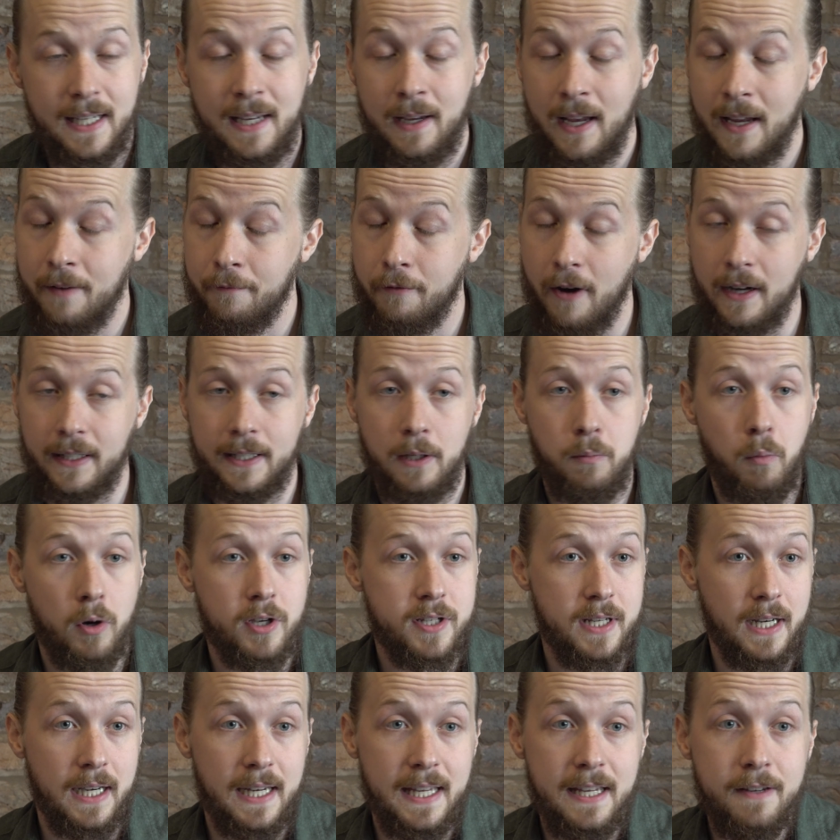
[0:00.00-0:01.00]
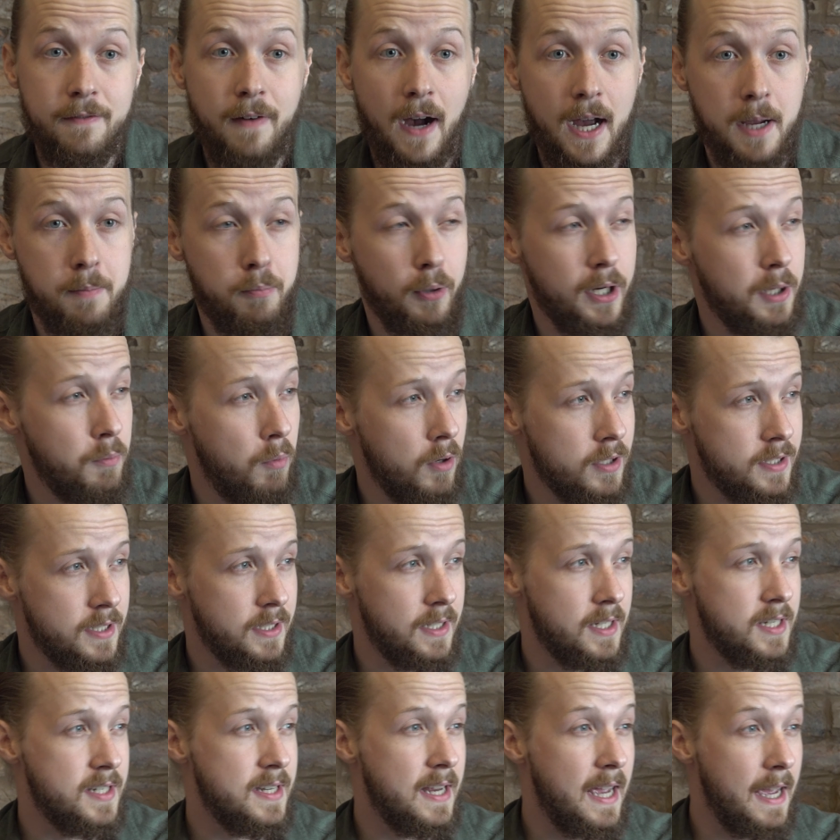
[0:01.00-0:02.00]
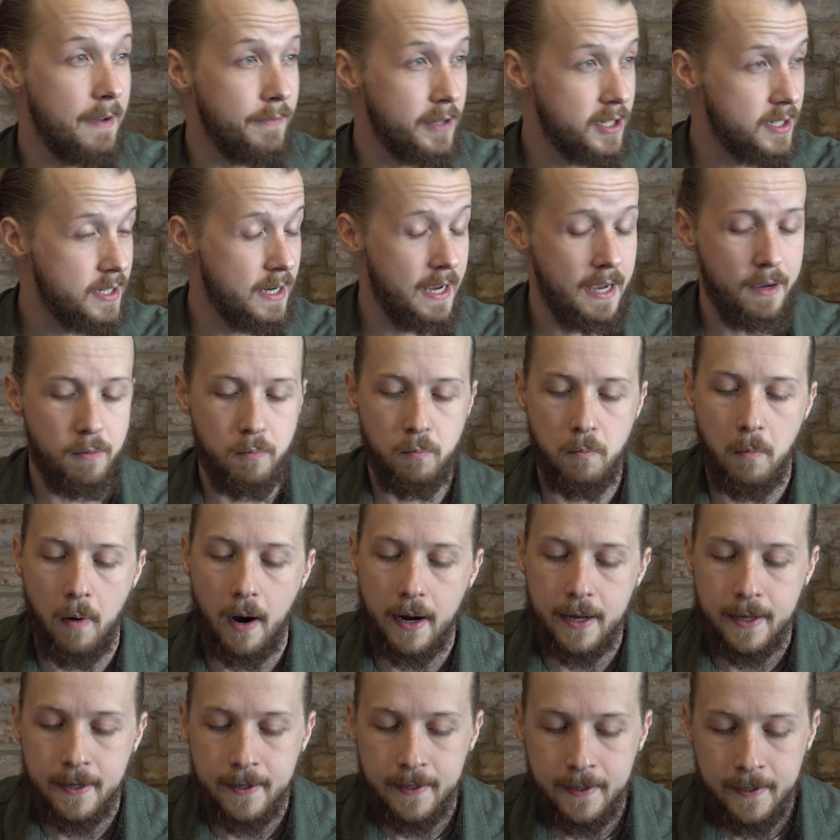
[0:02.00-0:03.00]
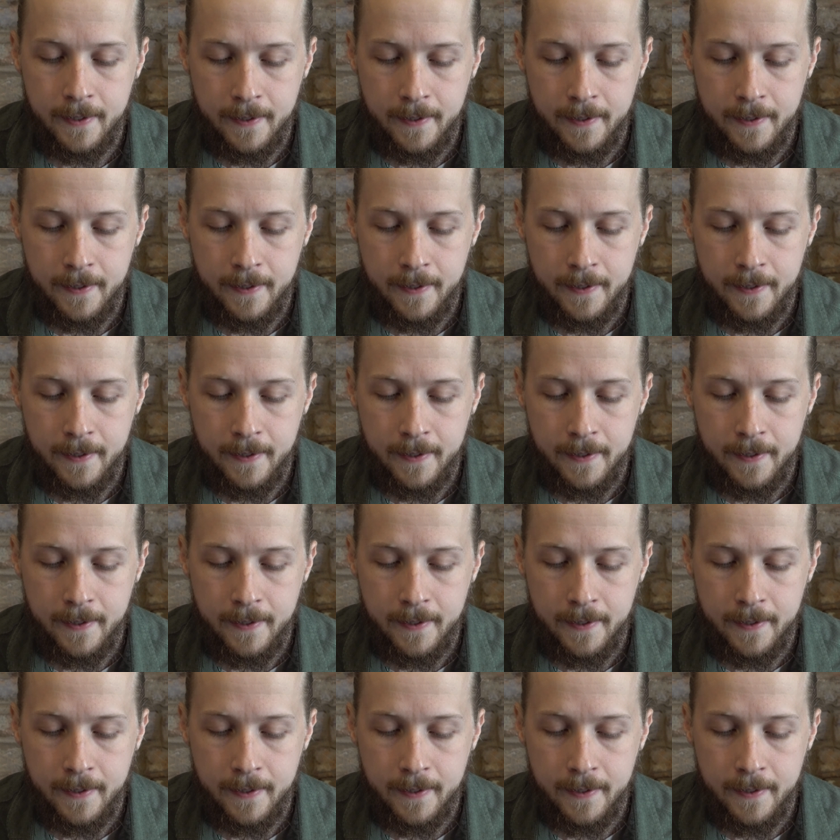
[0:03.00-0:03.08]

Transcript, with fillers: In fact, he was a Levi, but he wanted to serve a certain way.